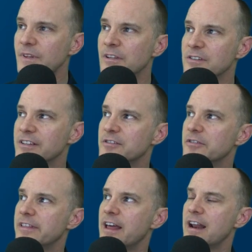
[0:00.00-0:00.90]
So let's go
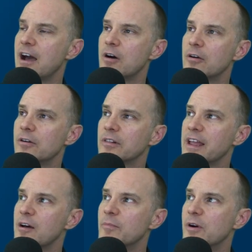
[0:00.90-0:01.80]
do that now. I'll go to
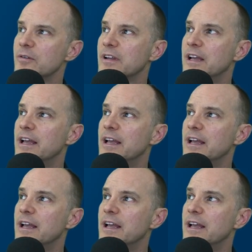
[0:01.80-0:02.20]
layout mode